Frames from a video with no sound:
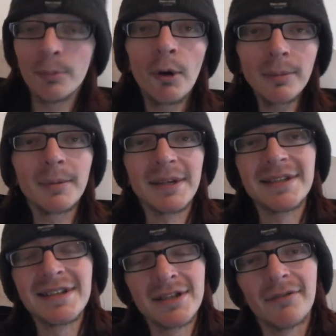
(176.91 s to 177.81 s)
The problem
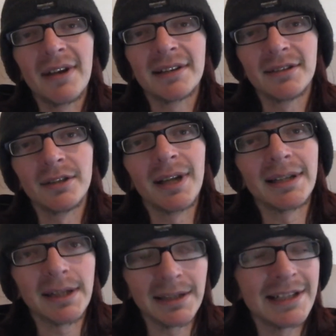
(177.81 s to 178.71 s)
is the fact that
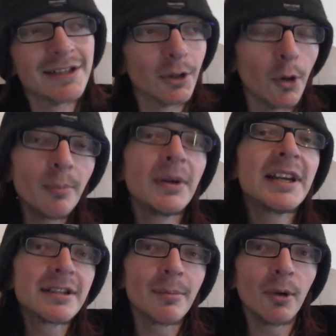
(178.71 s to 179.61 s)
like it's the
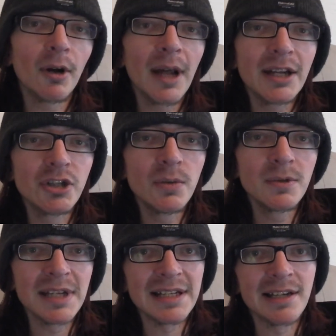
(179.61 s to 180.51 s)
companies that put it on
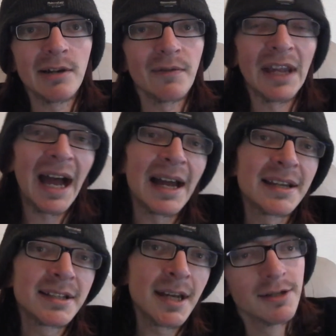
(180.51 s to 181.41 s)
iTunes instead of the artist.